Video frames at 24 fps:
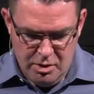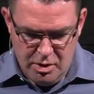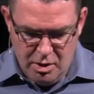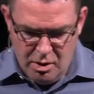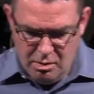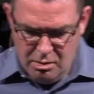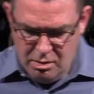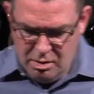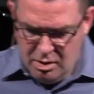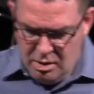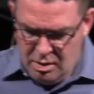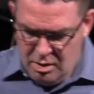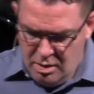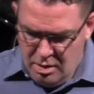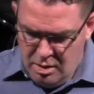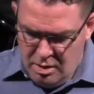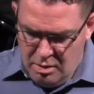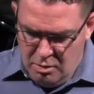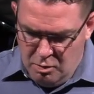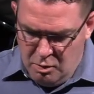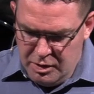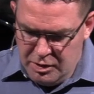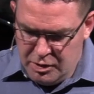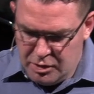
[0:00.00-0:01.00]
So
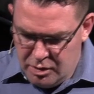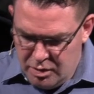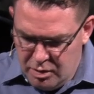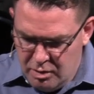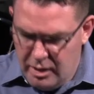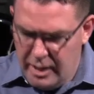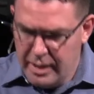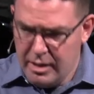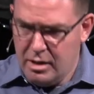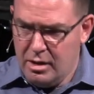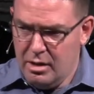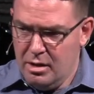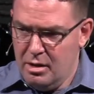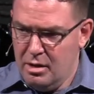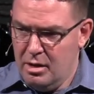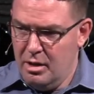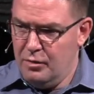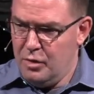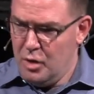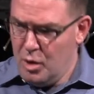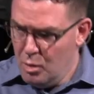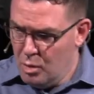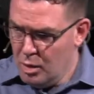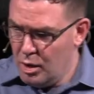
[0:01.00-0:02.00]
when, like,
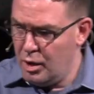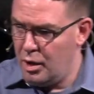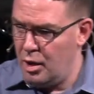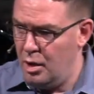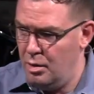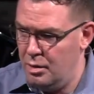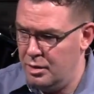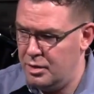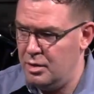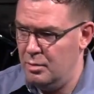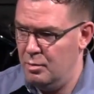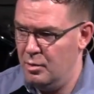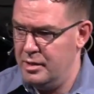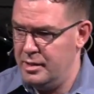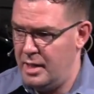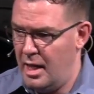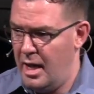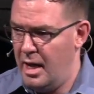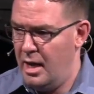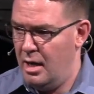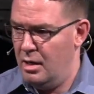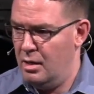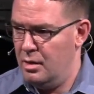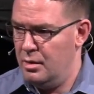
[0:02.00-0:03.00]
if you were to go to
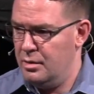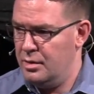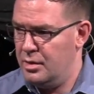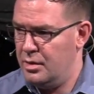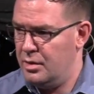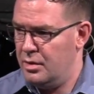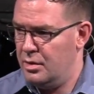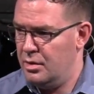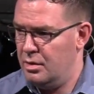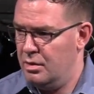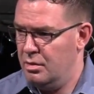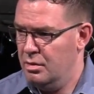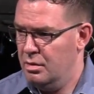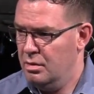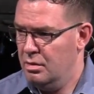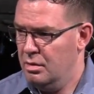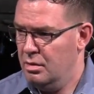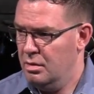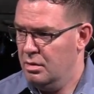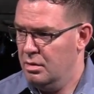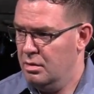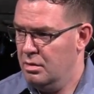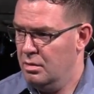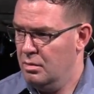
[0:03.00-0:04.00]
someone's house,
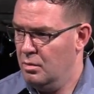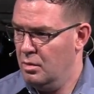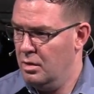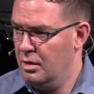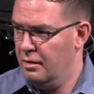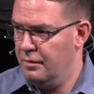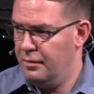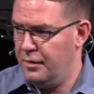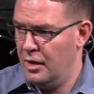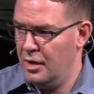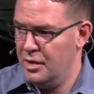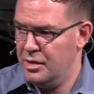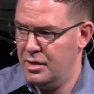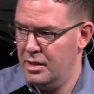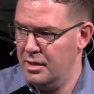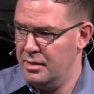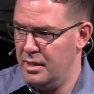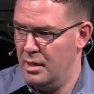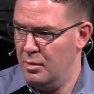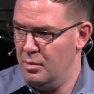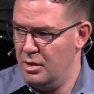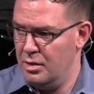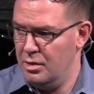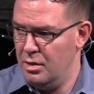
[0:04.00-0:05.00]
one of the first
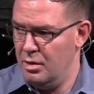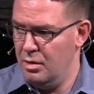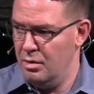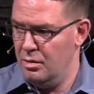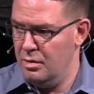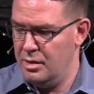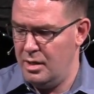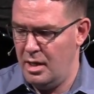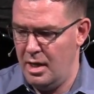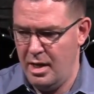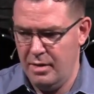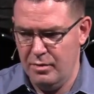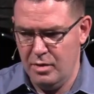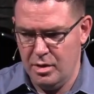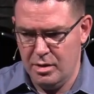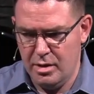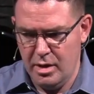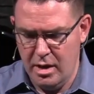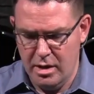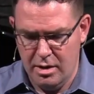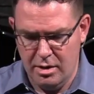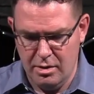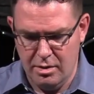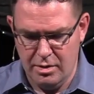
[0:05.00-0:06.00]
things they would do is have you
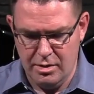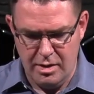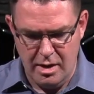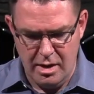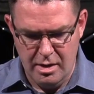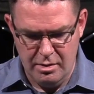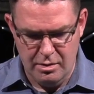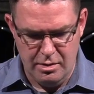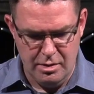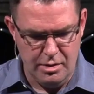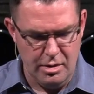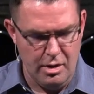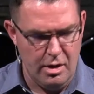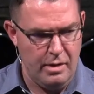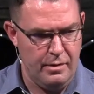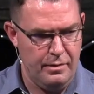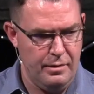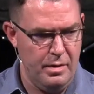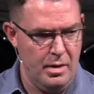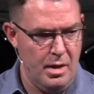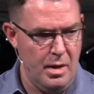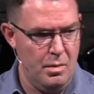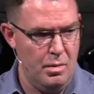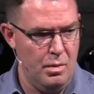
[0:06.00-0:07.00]
take your sandals
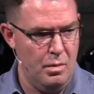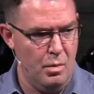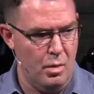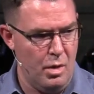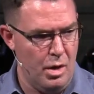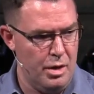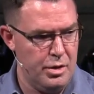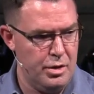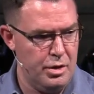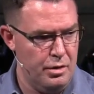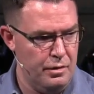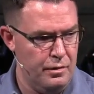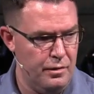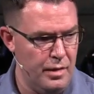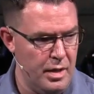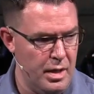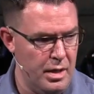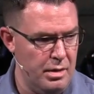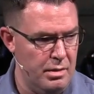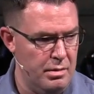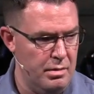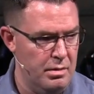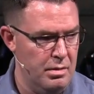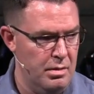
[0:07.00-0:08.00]
off and they would wash your
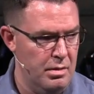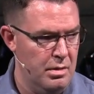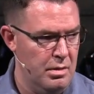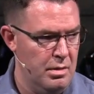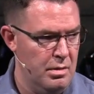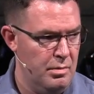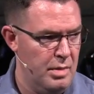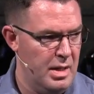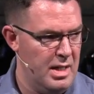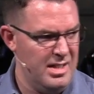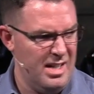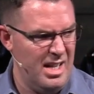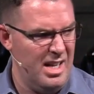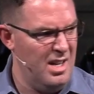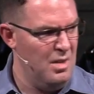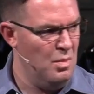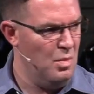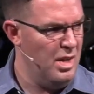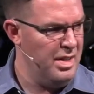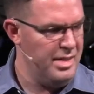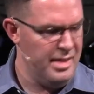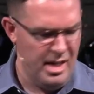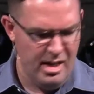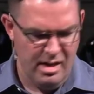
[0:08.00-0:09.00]
feet, because they
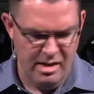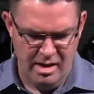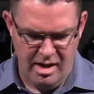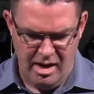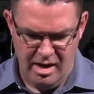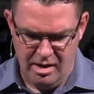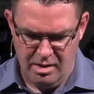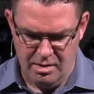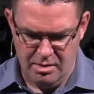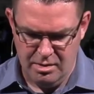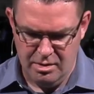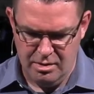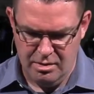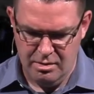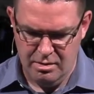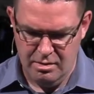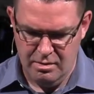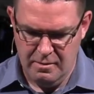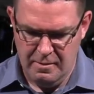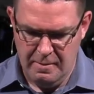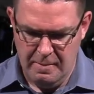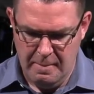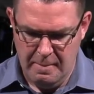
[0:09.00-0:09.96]
didn't want that in the house.